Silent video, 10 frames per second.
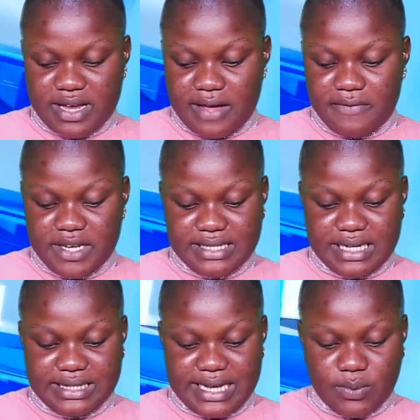carefully
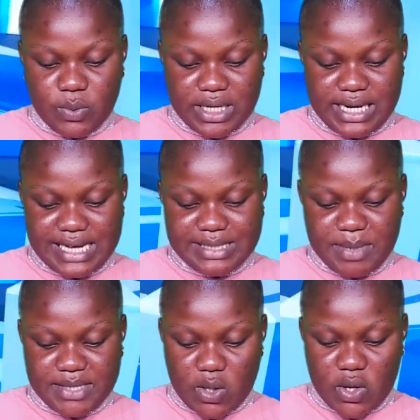selected world-class
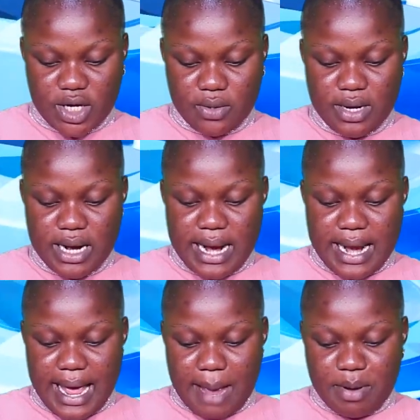base oil
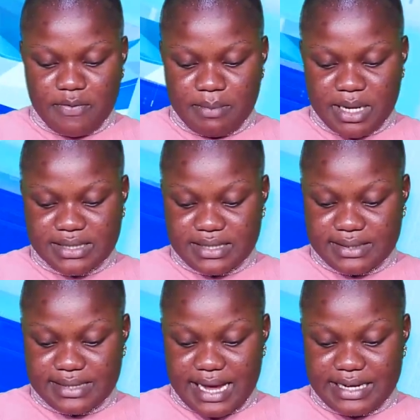and
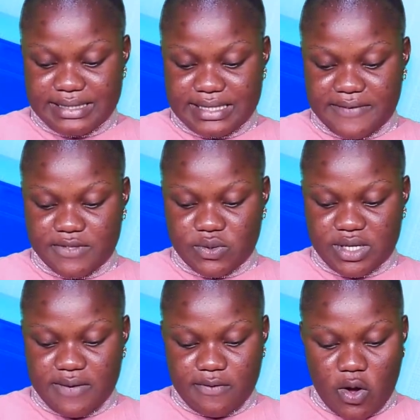performances additive to
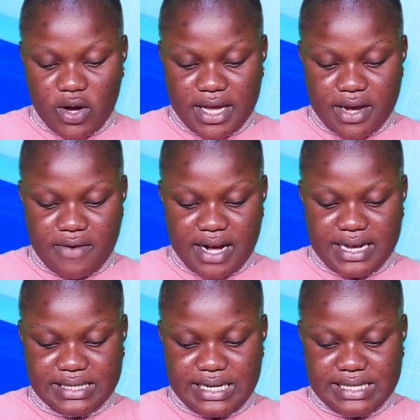give all
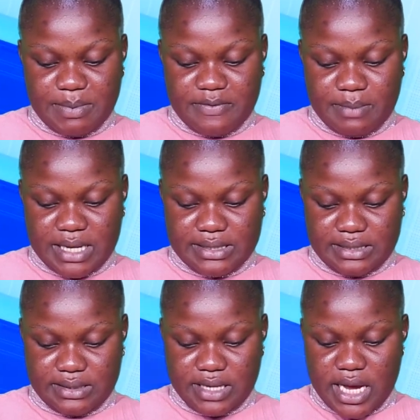year-round excellent
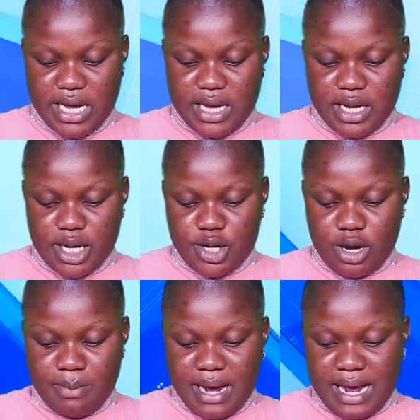performances in
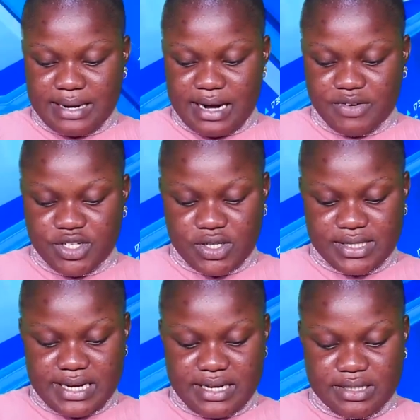normal and
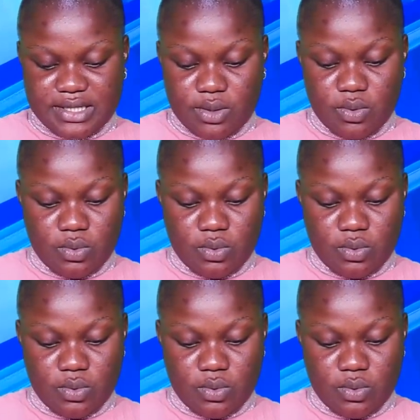rigorous energy